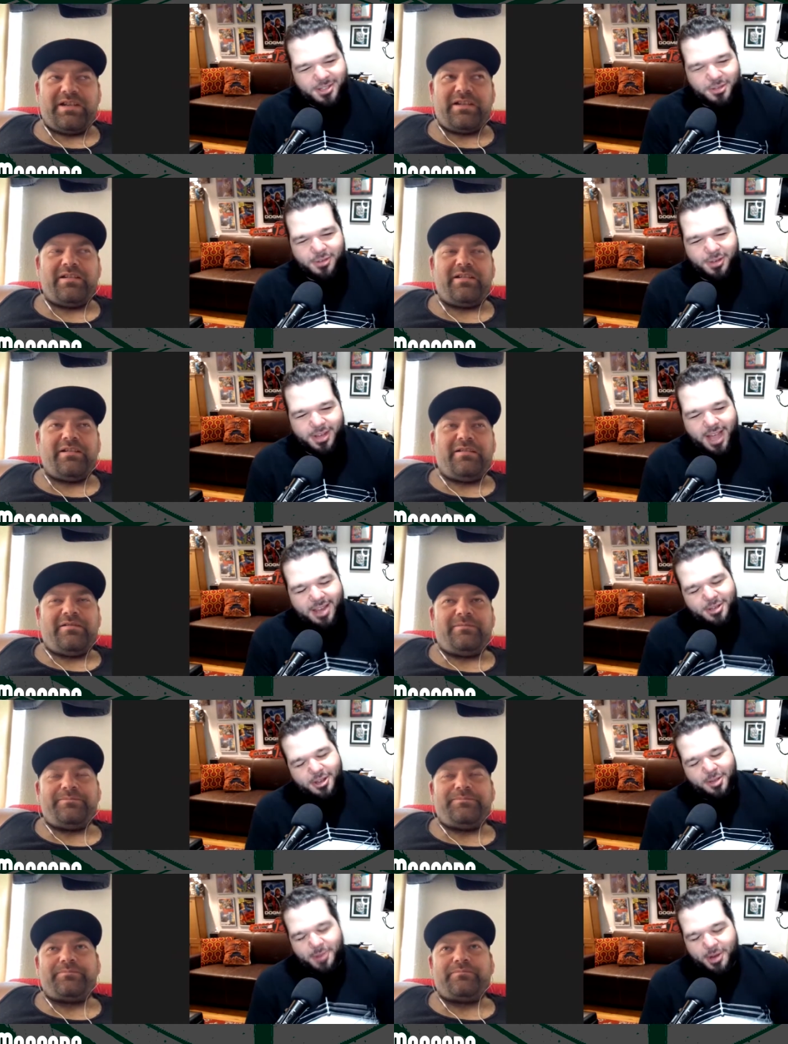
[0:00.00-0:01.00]
Speaker 1: did you, how did you
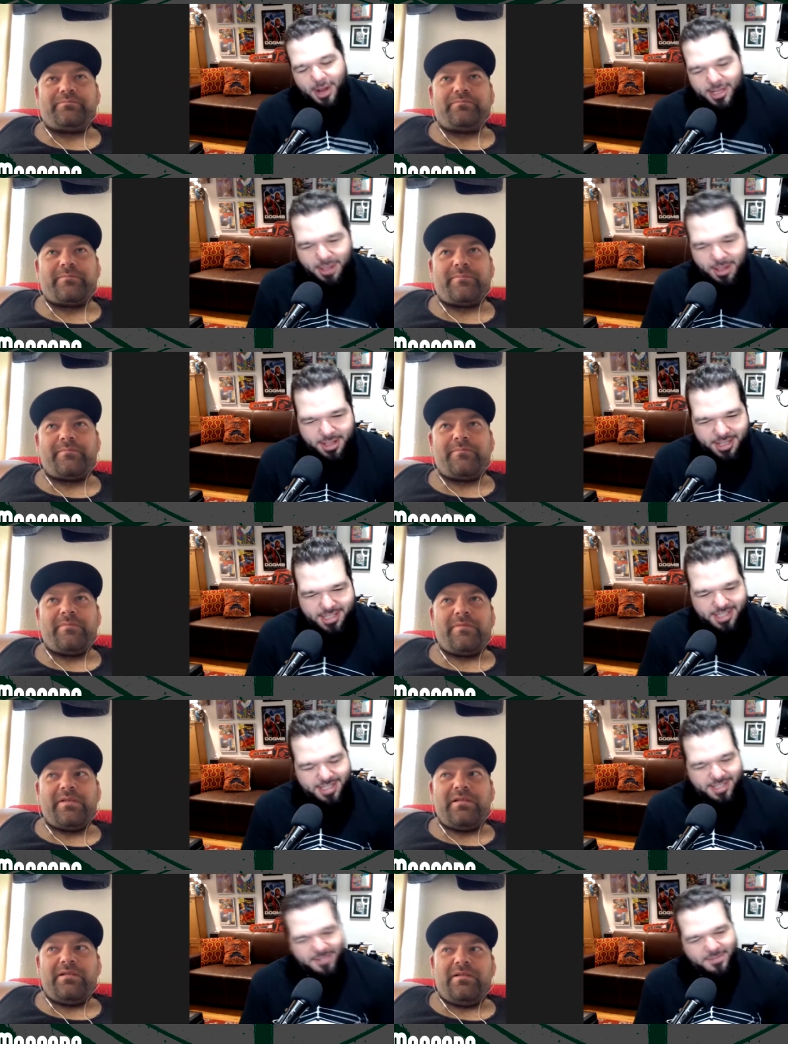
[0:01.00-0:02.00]
come across all
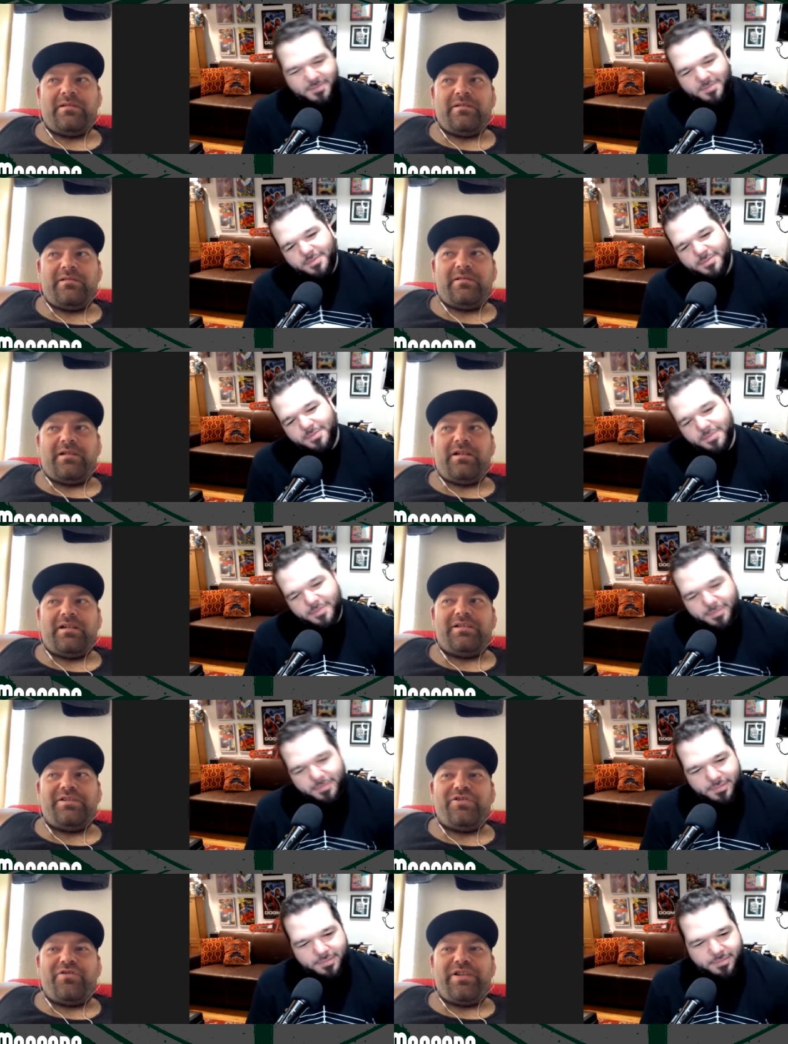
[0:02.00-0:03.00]
this?
Speaker 2: Uh,
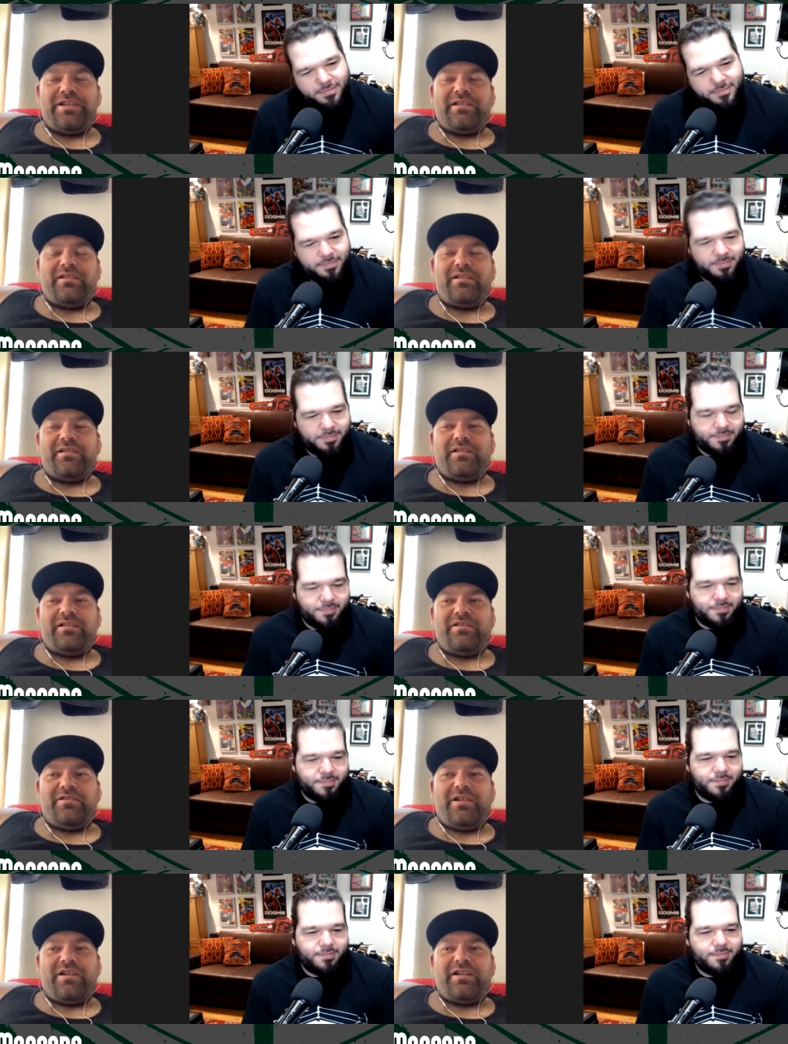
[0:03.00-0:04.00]
you know, I, you
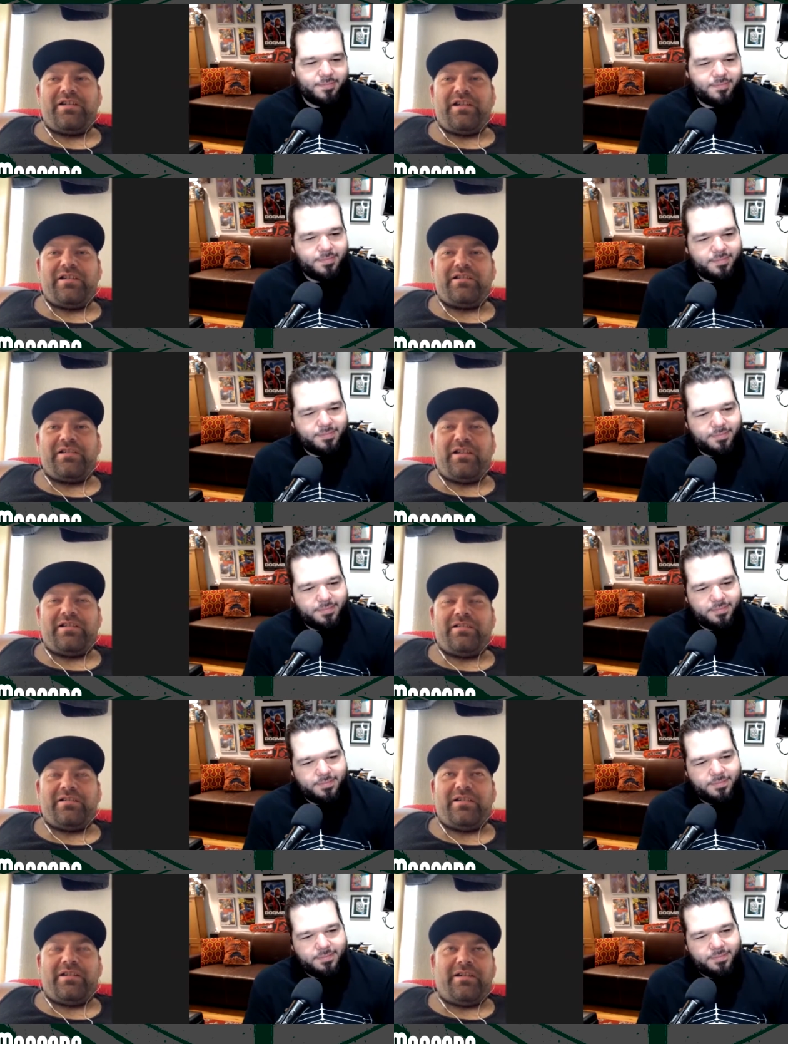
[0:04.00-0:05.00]
know, I, I,
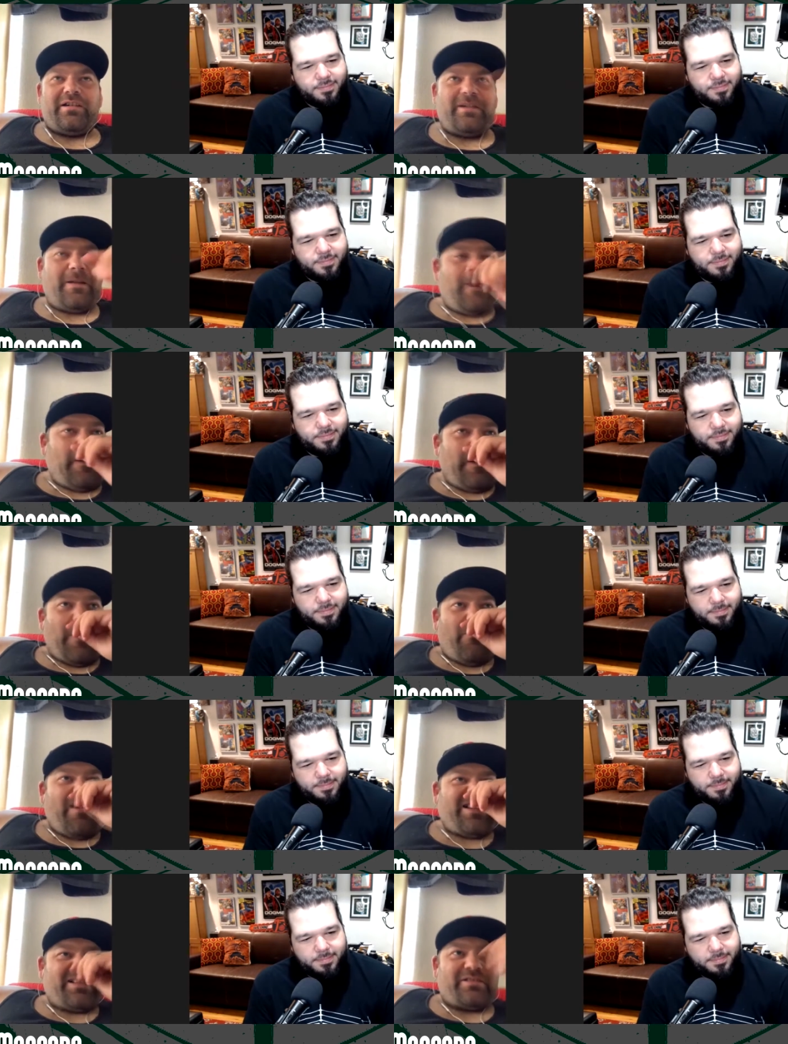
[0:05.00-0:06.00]
I, uh, I
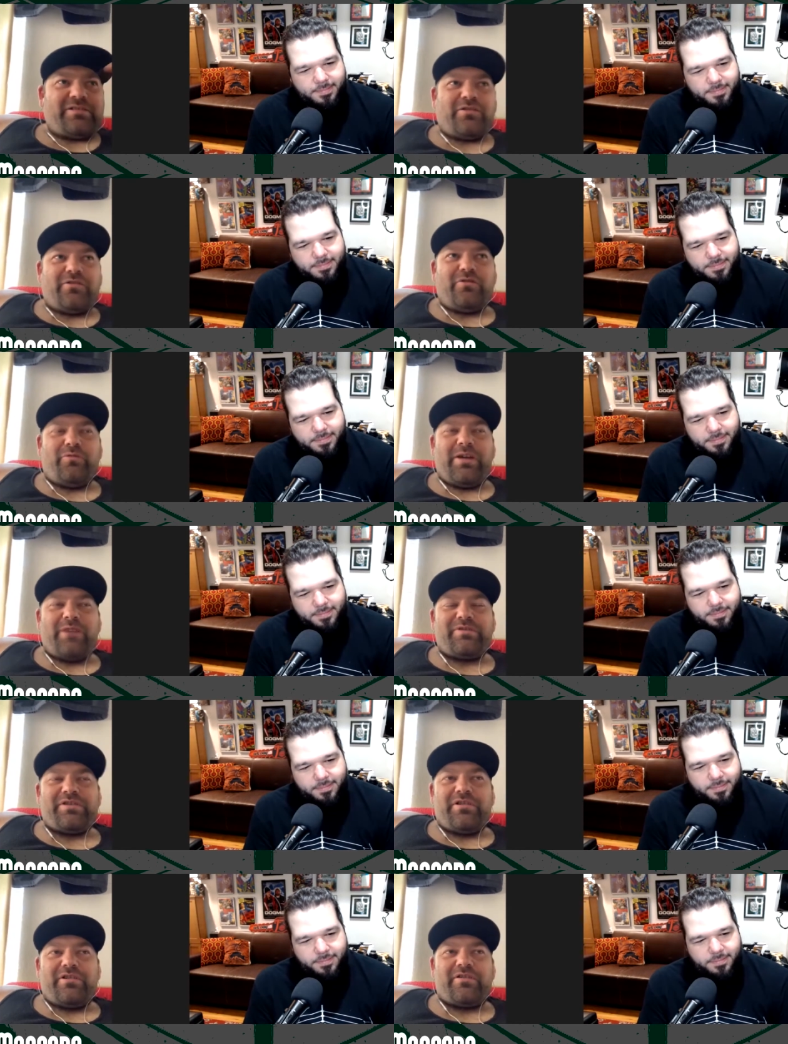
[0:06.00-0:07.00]
watched, or when I was
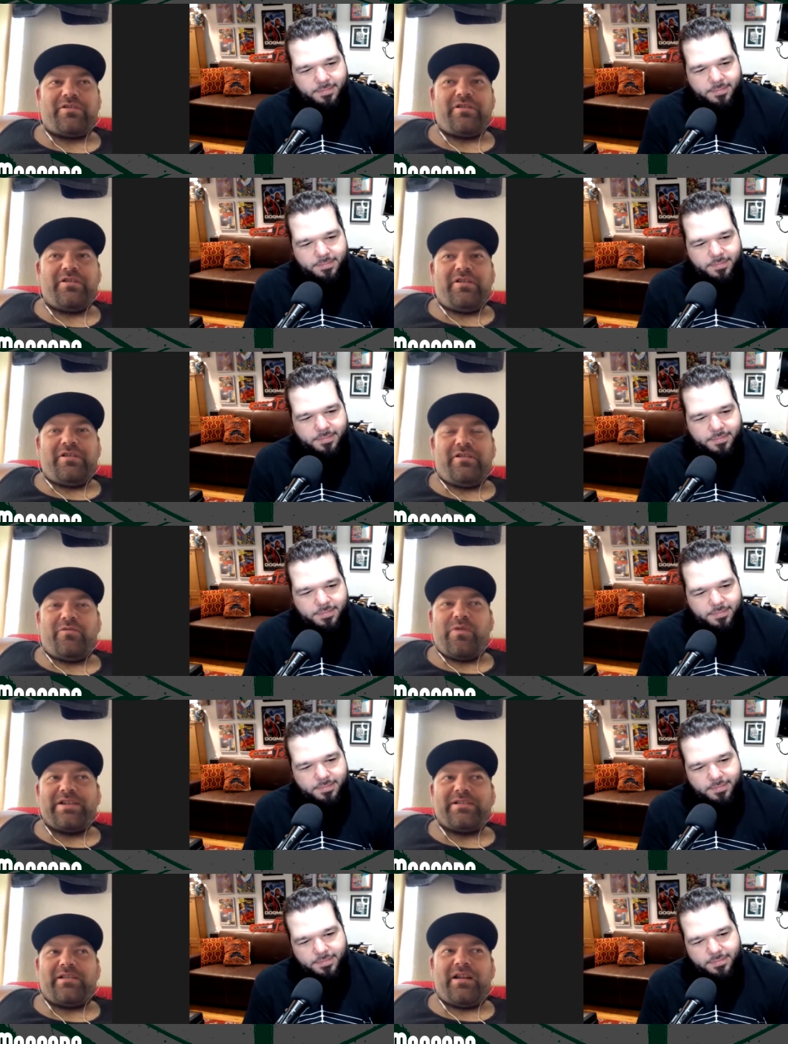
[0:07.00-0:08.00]
younger,
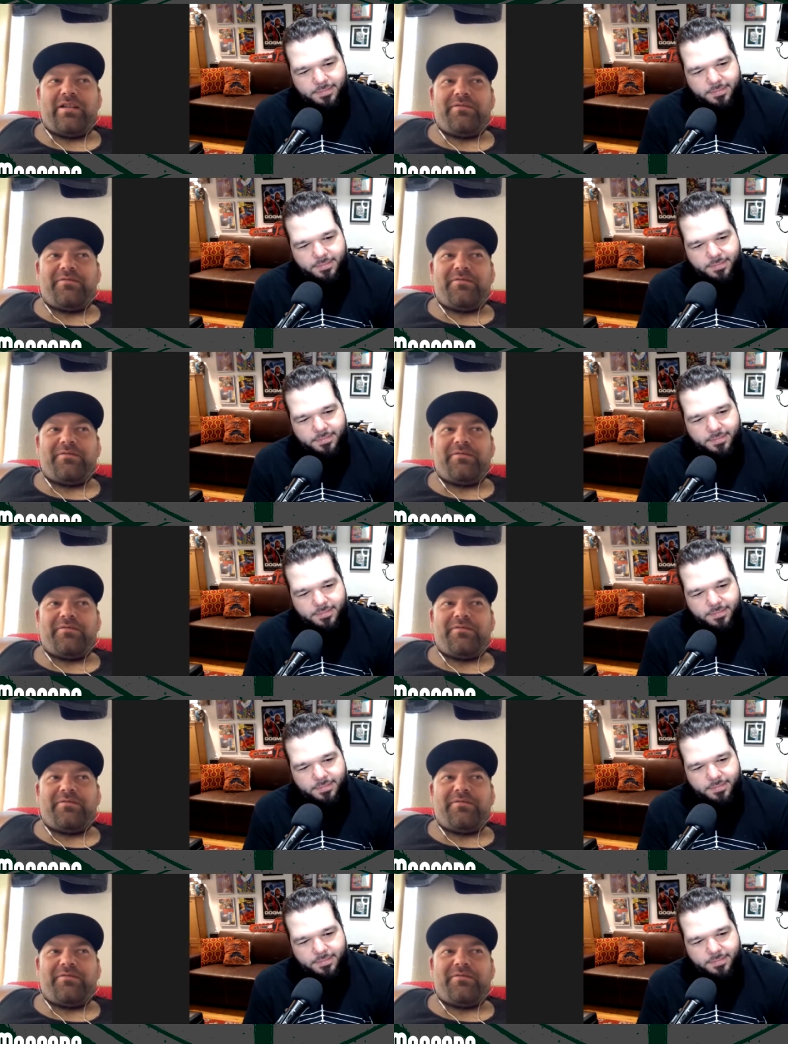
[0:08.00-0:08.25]
watched a lot of